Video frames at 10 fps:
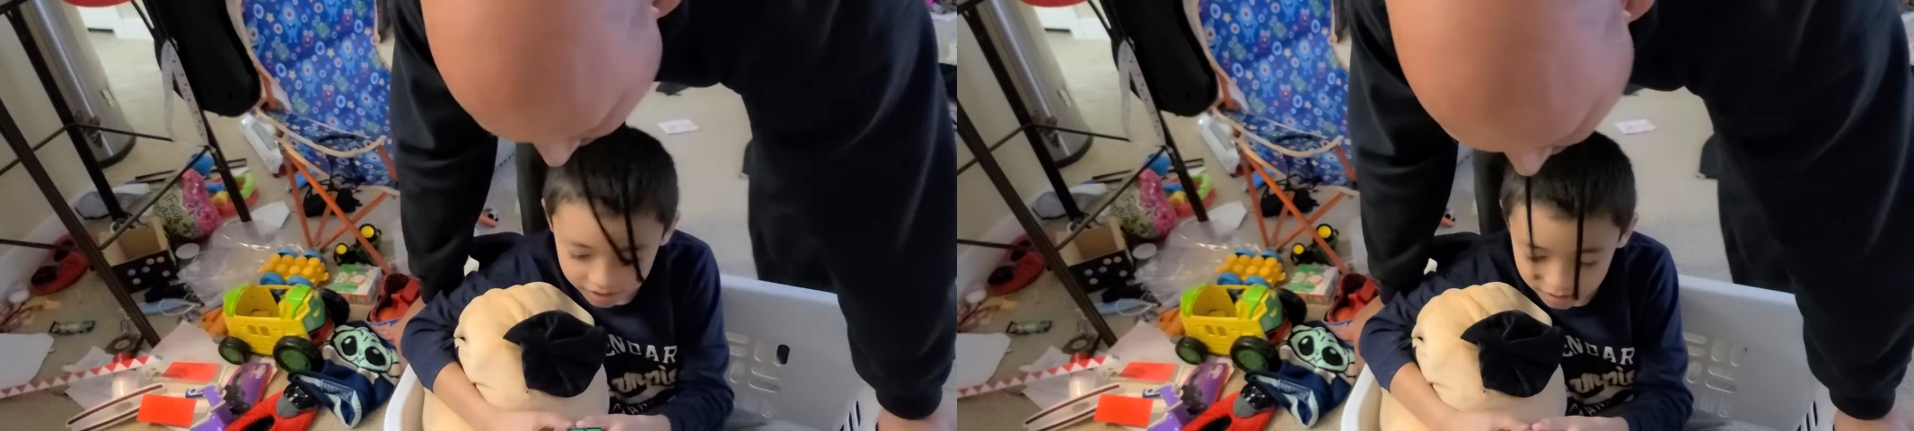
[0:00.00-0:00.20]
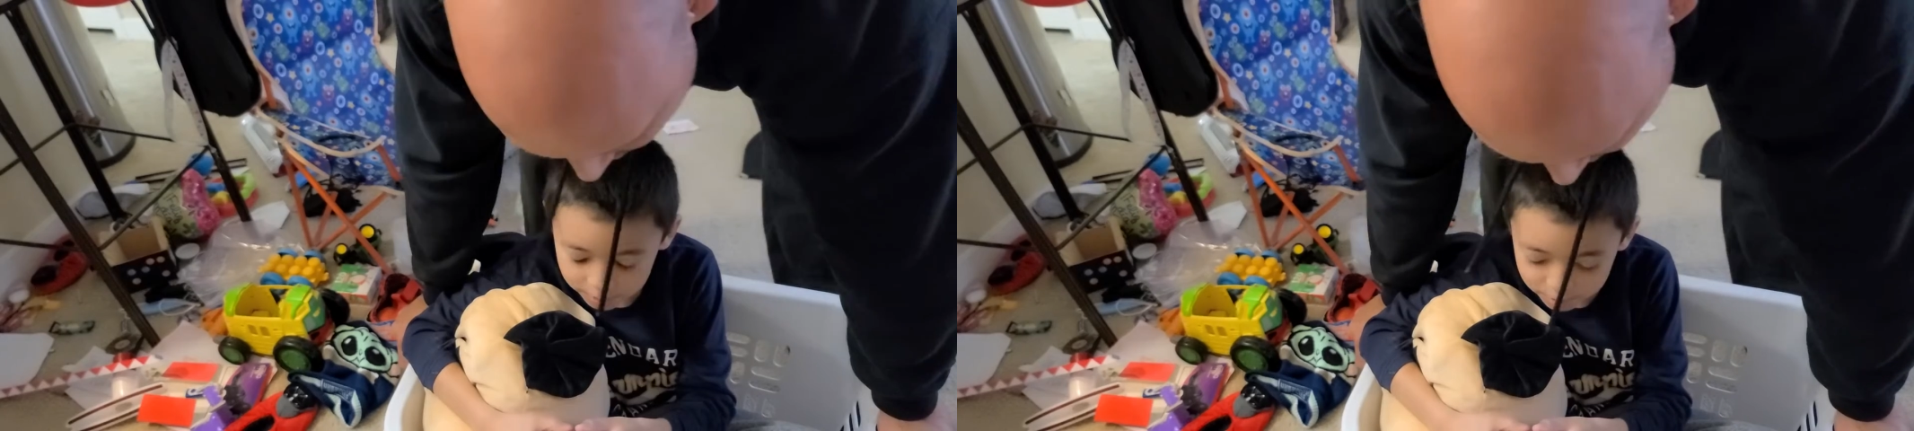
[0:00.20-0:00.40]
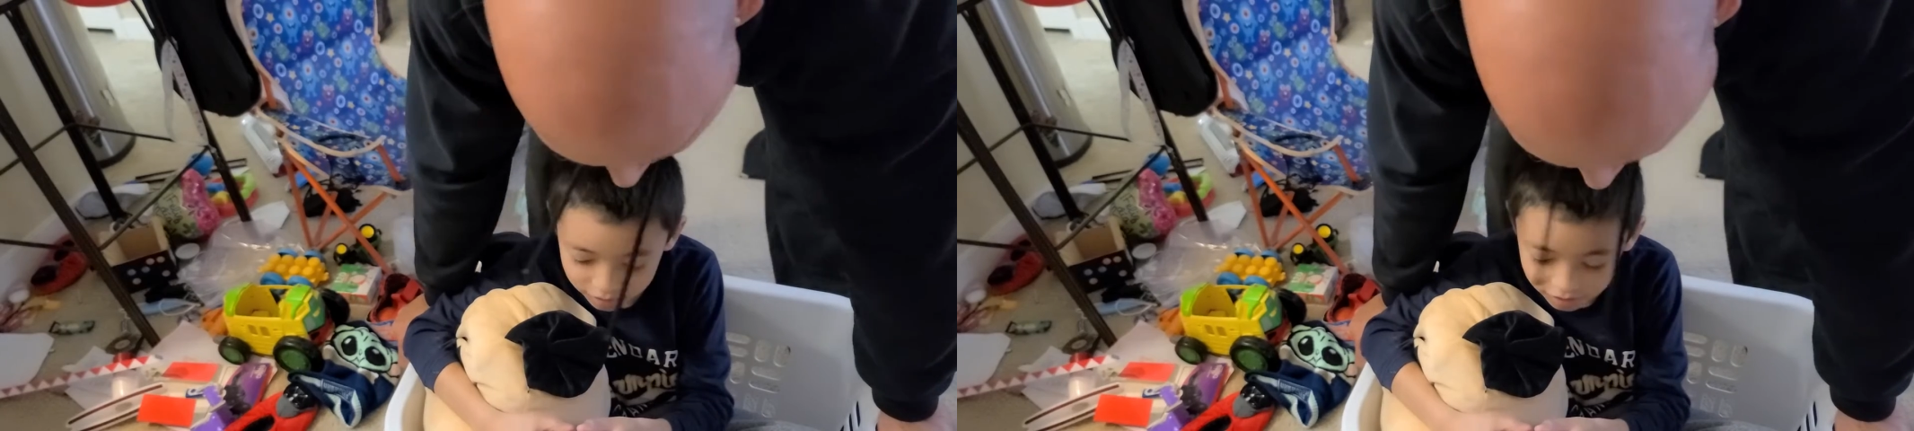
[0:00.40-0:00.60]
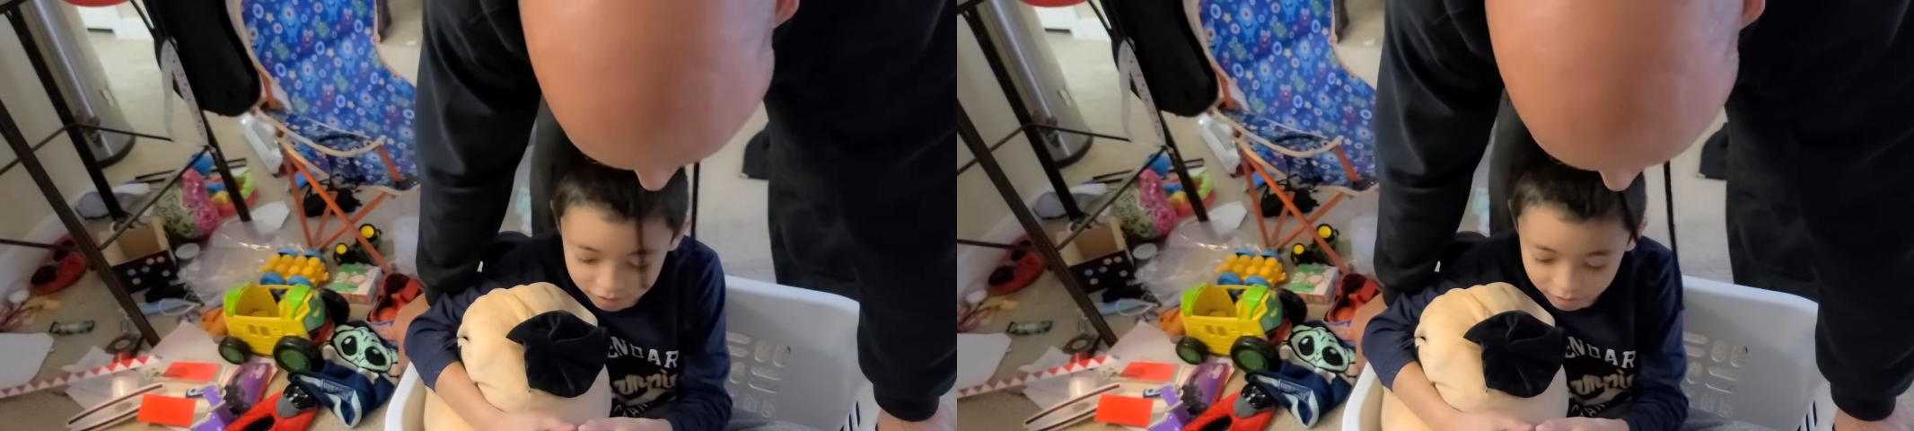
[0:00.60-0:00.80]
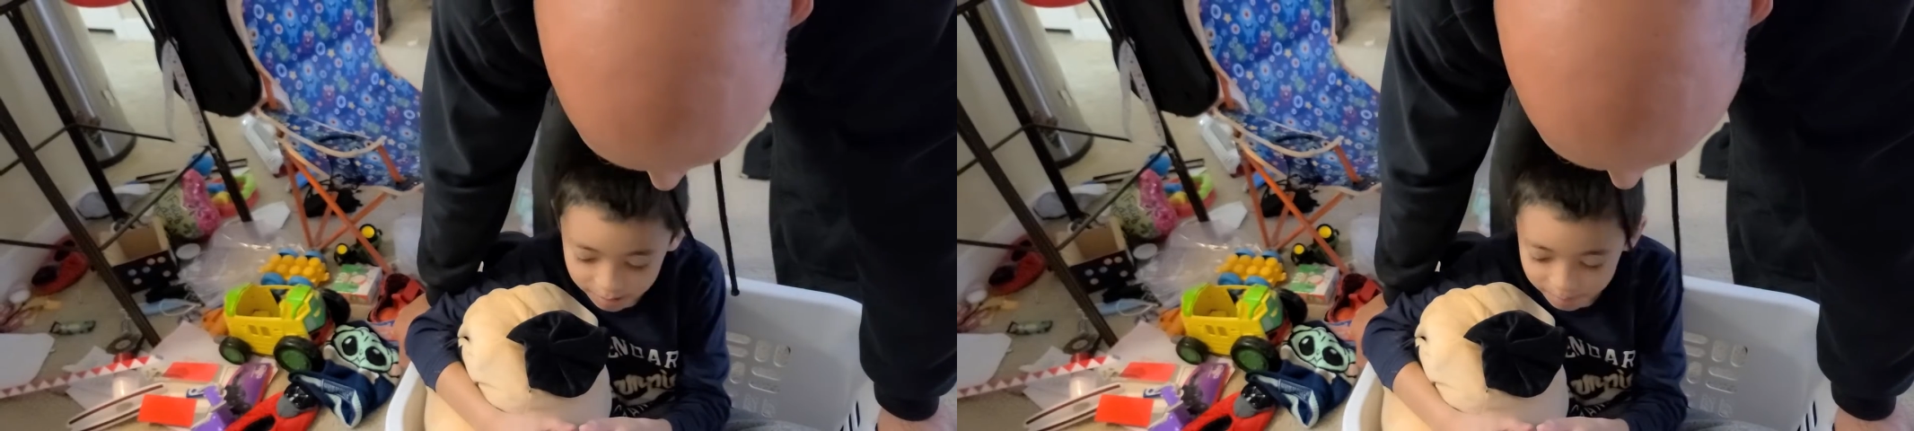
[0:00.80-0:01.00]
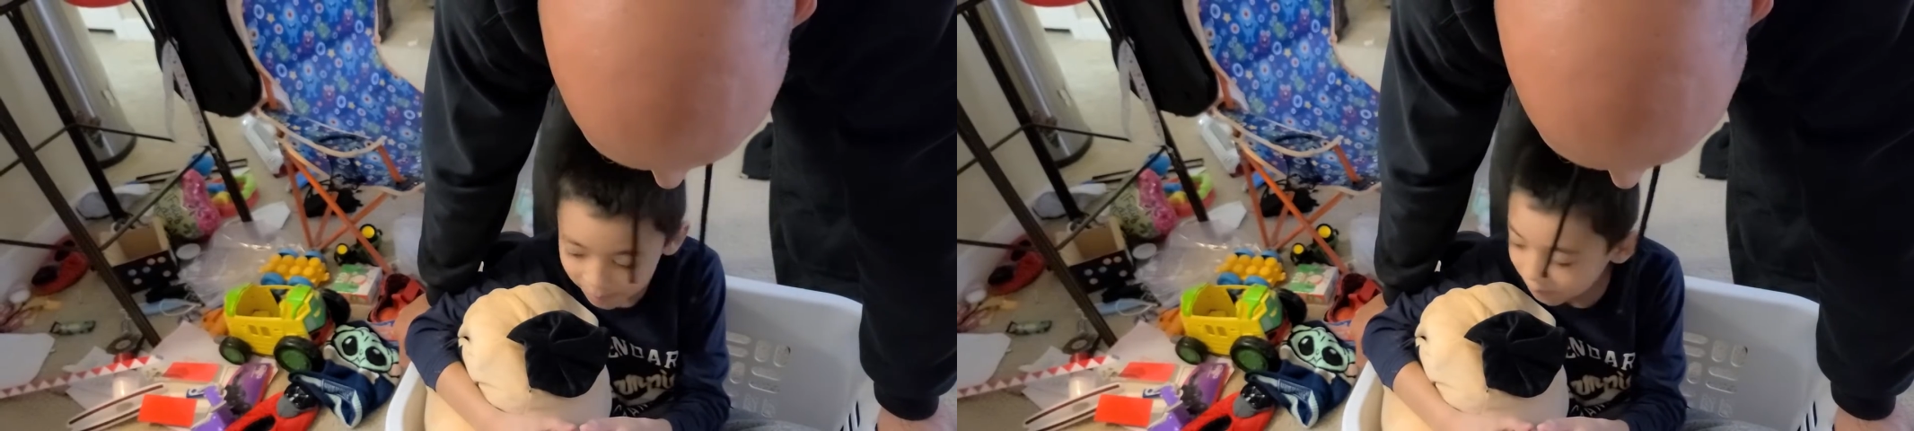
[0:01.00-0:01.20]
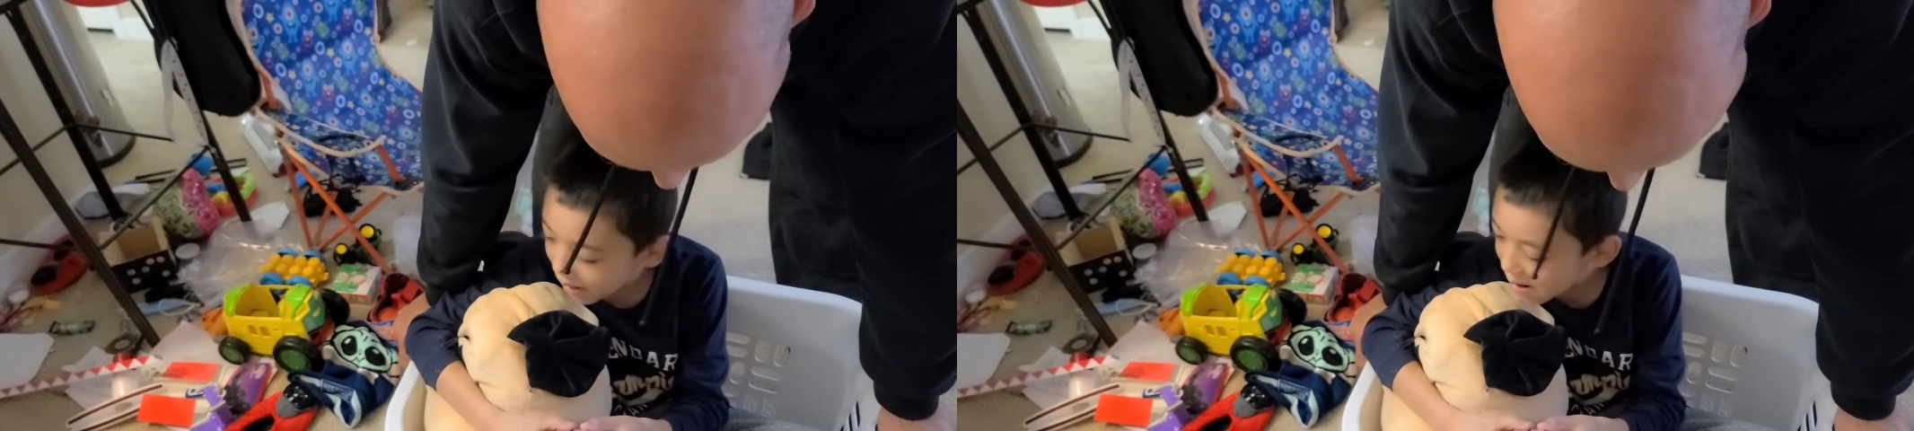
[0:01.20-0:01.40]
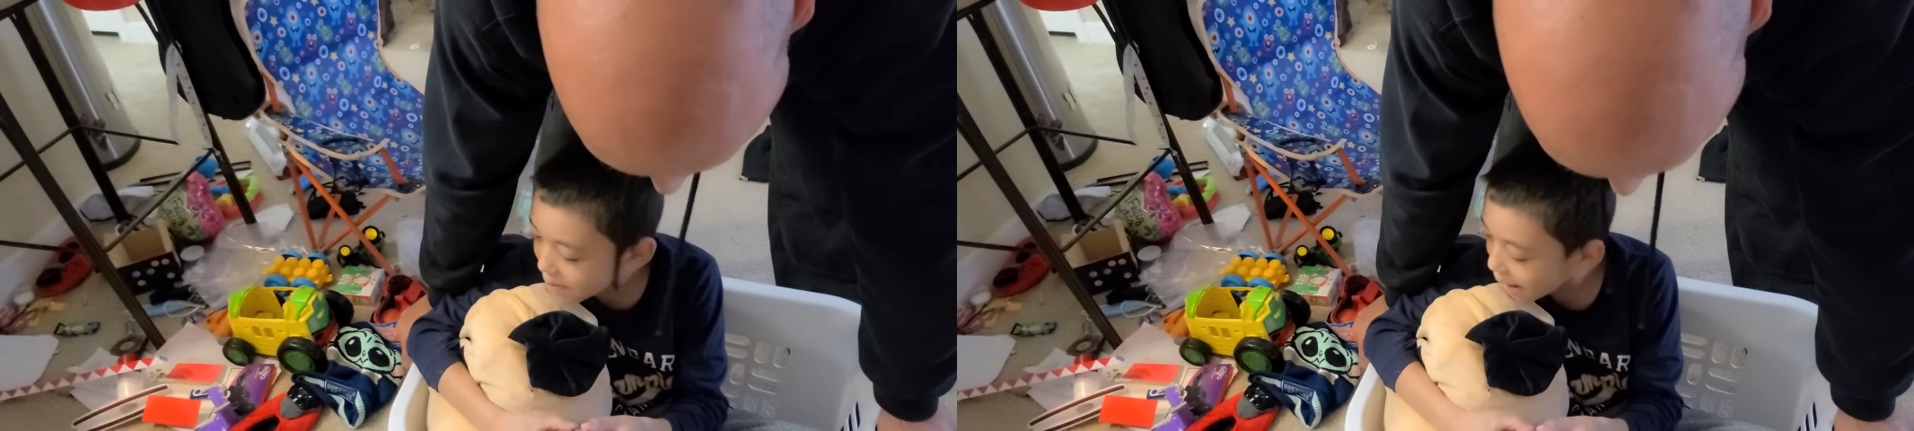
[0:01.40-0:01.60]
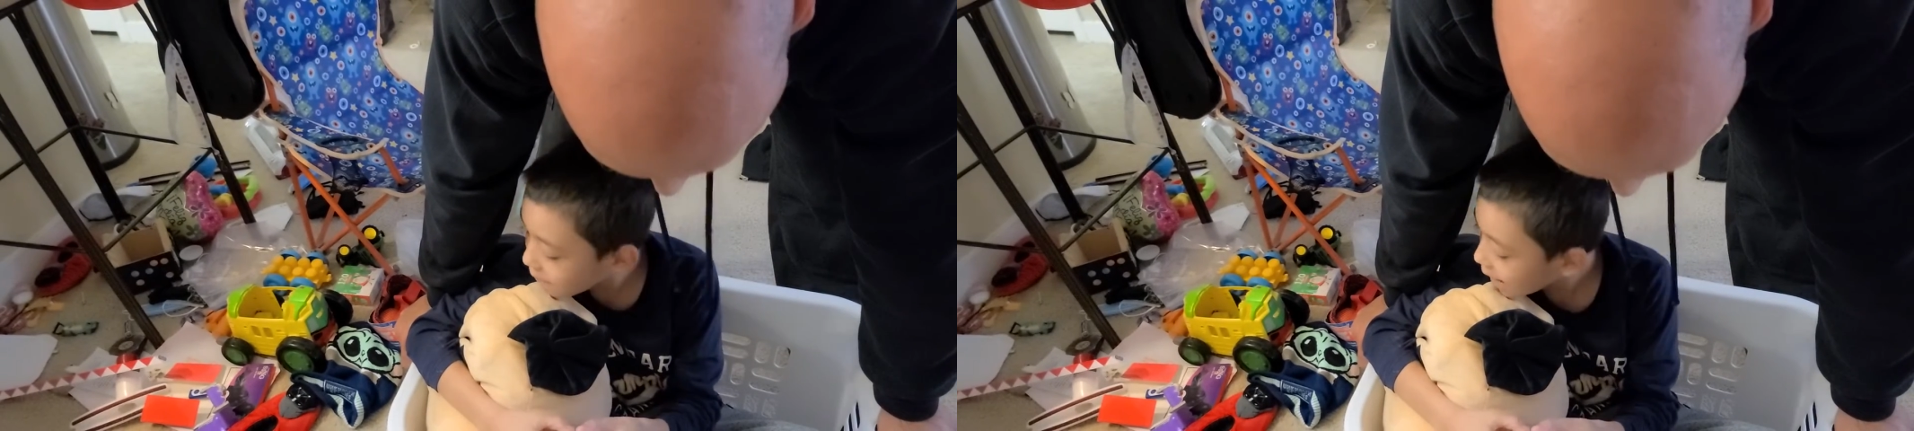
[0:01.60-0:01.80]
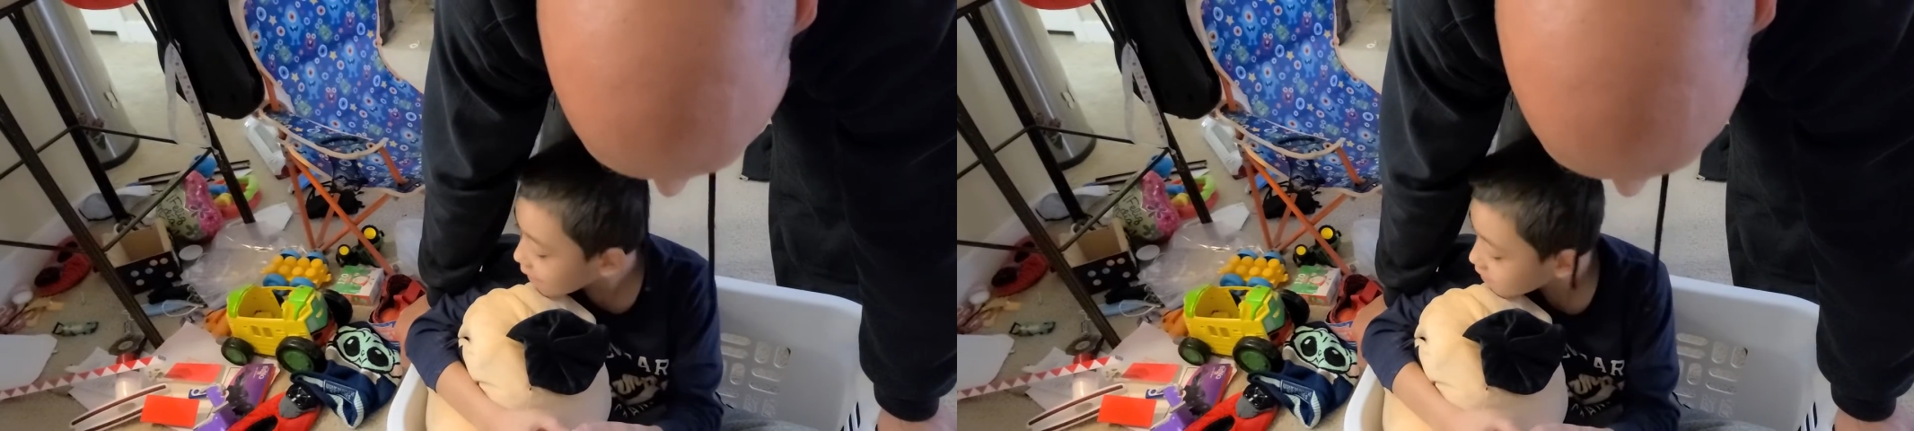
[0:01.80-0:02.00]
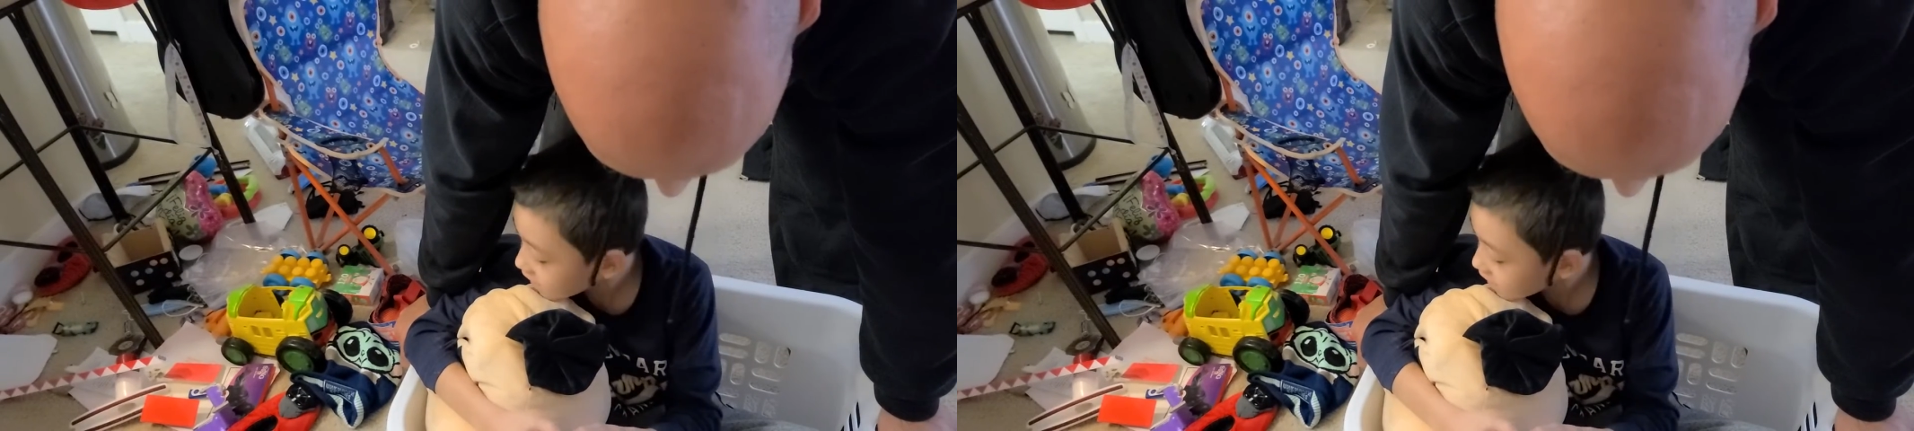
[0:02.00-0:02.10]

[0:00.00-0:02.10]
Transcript: He broke one of my 5x5s